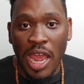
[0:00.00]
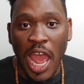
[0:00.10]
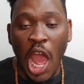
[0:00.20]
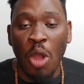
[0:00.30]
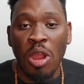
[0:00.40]

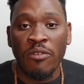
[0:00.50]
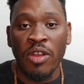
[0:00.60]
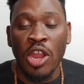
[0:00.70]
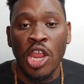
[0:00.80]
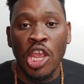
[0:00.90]

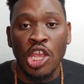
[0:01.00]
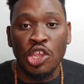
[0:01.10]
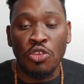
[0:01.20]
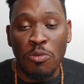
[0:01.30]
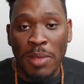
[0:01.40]
However,
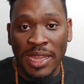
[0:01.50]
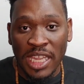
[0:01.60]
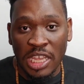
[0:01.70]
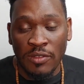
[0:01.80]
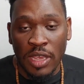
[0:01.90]
you may
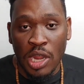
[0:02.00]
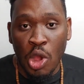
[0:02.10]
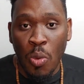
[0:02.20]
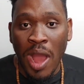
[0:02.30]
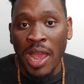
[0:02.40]
live in
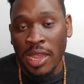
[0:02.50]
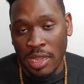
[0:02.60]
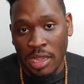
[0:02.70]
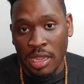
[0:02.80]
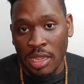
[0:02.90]
Hawaii.